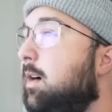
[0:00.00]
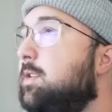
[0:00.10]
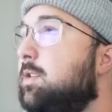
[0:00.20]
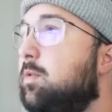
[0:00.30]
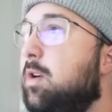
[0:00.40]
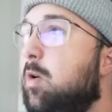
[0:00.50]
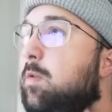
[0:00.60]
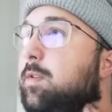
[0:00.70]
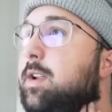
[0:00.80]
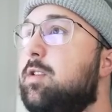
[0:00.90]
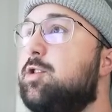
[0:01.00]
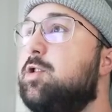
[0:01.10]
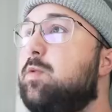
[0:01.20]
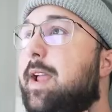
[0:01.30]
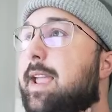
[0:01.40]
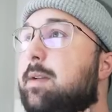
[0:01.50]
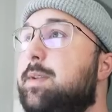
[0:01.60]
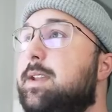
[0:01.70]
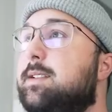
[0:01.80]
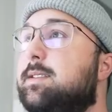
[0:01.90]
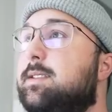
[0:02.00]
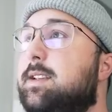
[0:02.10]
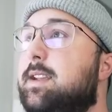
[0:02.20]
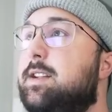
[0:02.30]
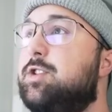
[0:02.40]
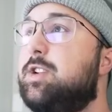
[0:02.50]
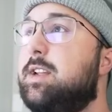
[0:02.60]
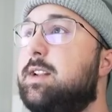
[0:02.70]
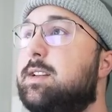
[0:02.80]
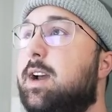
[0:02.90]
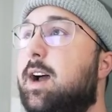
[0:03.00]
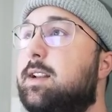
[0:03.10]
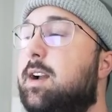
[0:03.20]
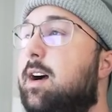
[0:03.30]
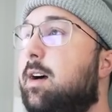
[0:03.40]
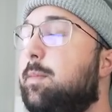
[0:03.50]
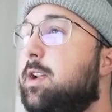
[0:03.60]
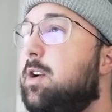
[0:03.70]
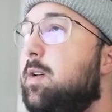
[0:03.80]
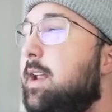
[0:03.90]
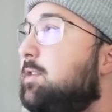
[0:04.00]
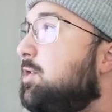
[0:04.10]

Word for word: All right, so go over here to ambientcg.com and go ahead and